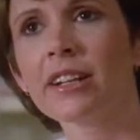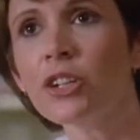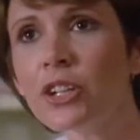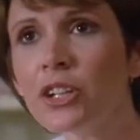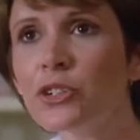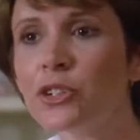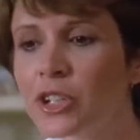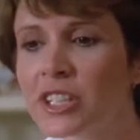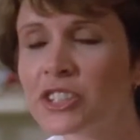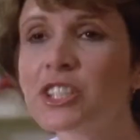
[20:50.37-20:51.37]
Look at you. You're
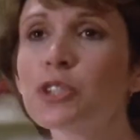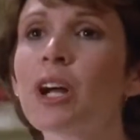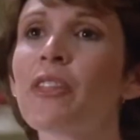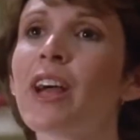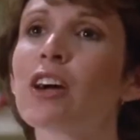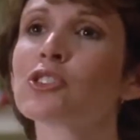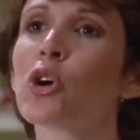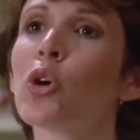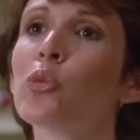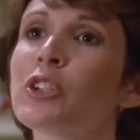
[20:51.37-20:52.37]
going to sit around the house
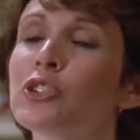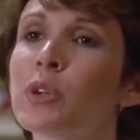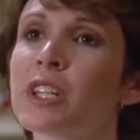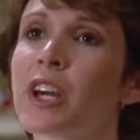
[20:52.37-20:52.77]
all week doing